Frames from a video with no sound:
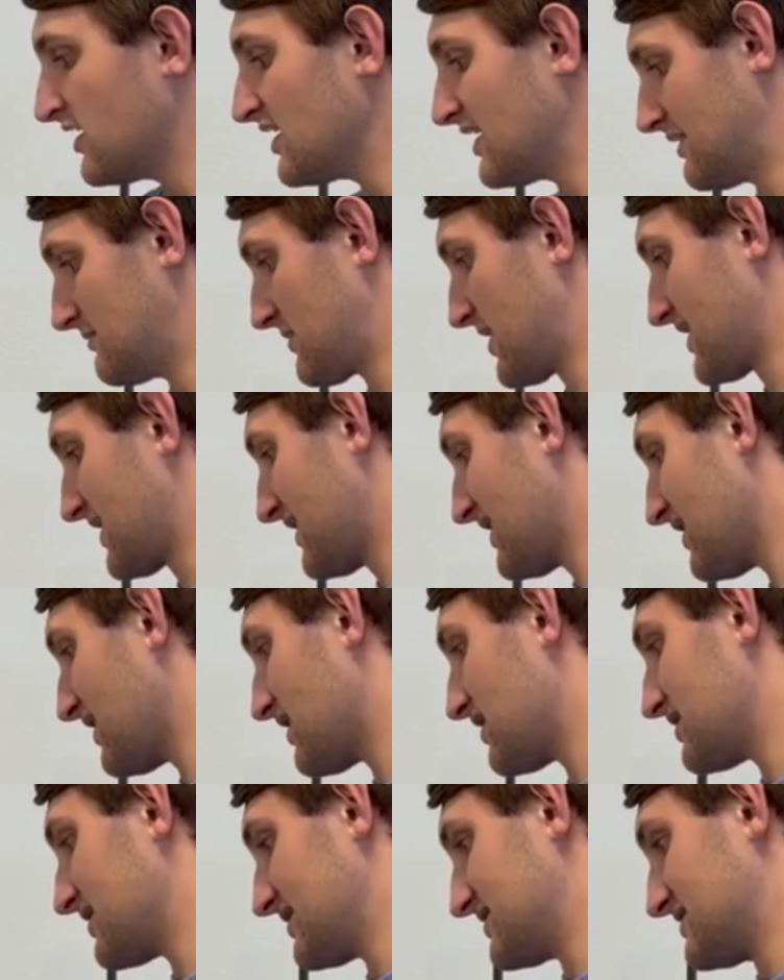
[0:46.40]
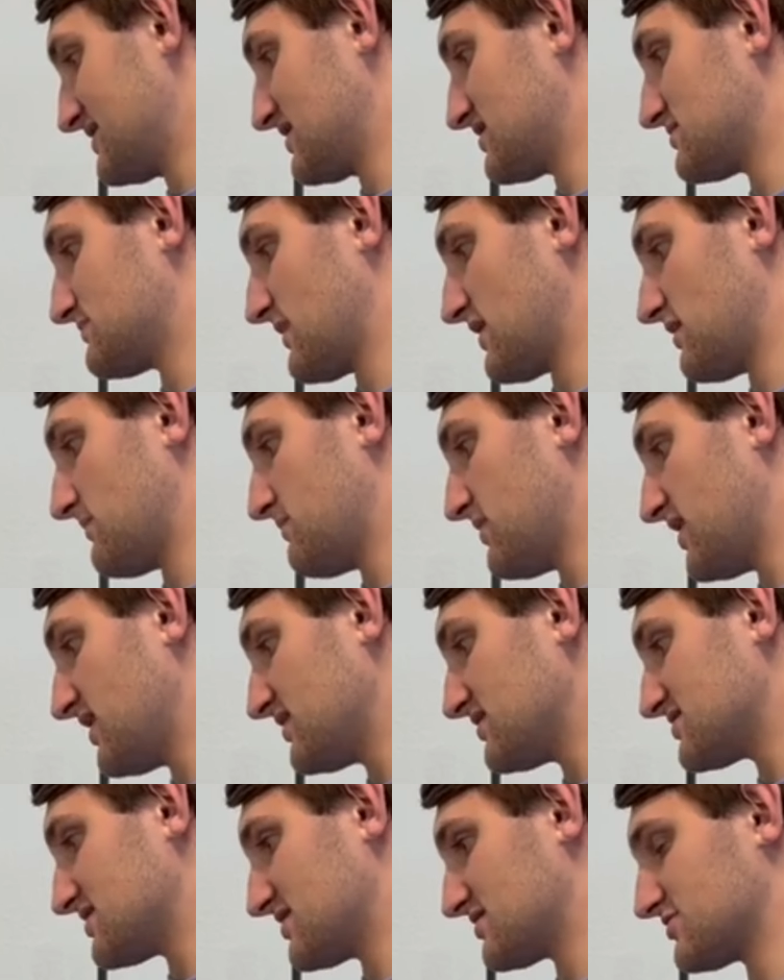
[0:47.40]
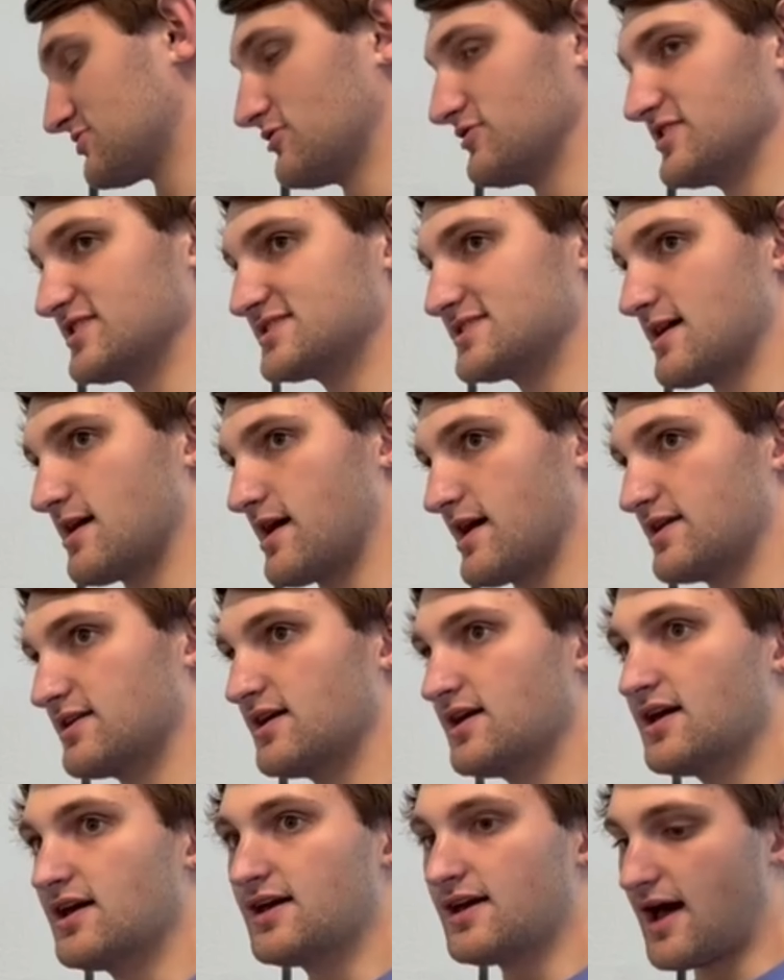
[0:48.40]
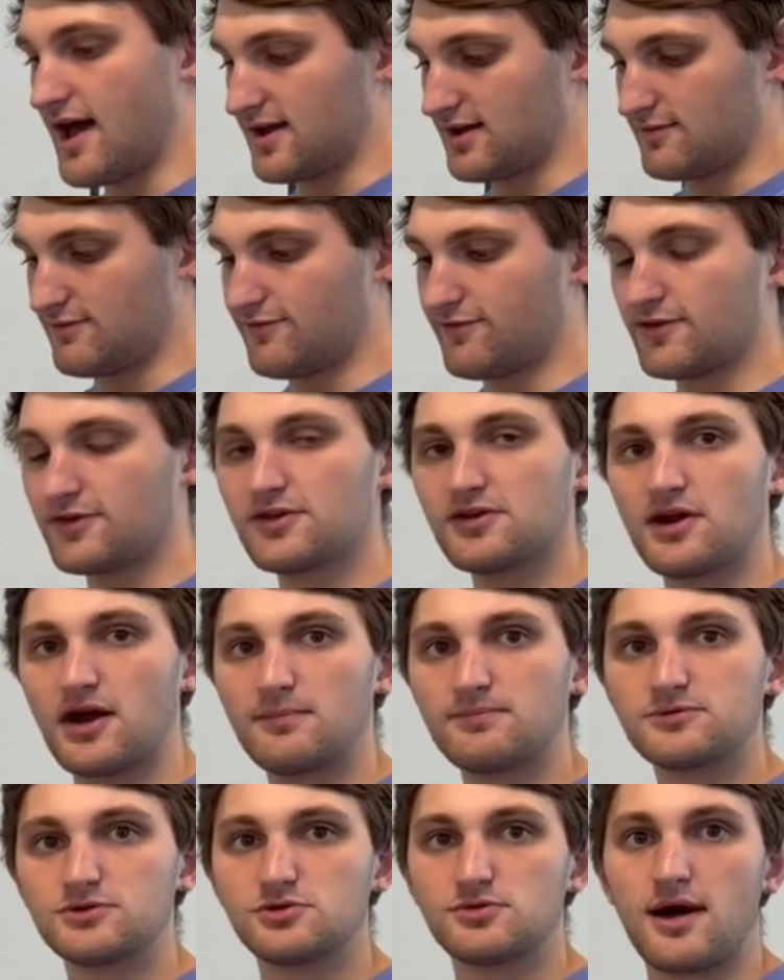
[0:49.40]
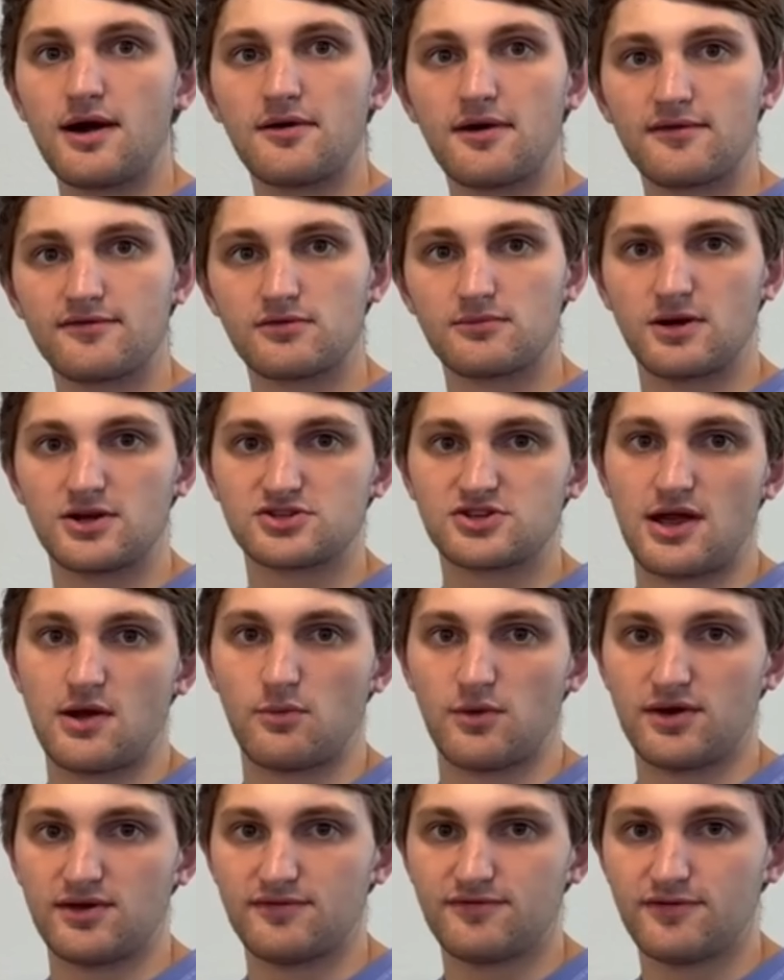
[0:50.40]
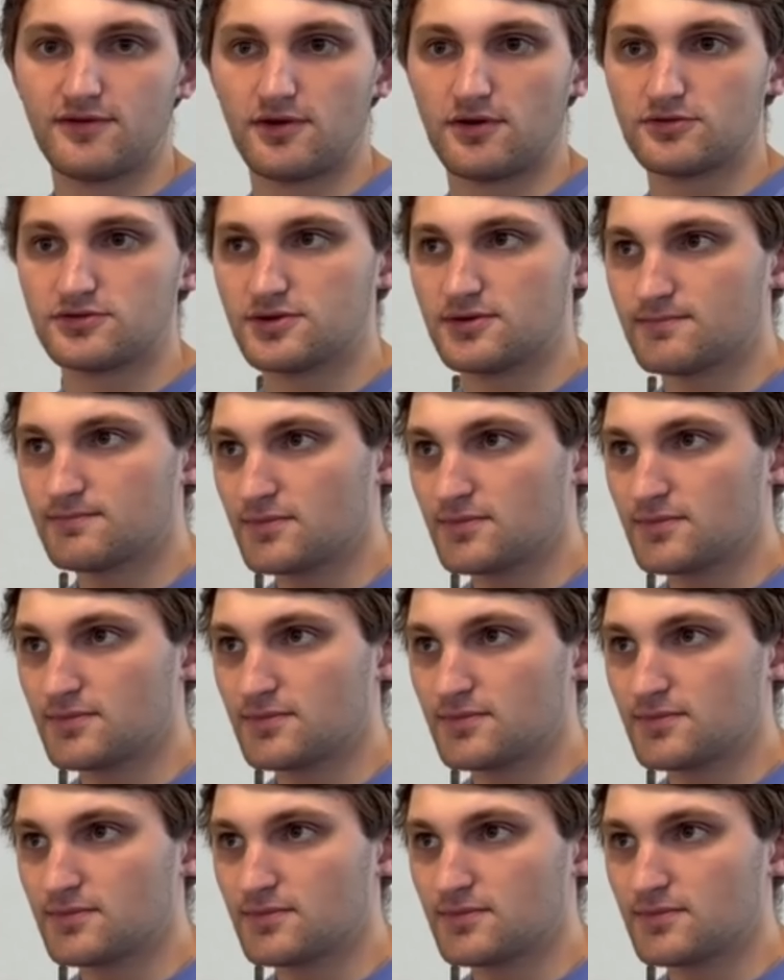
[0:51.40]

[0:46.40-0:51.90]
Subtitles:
and my hand is sensed by the ping sensor on the side, I can fill it up to however much I want it filled.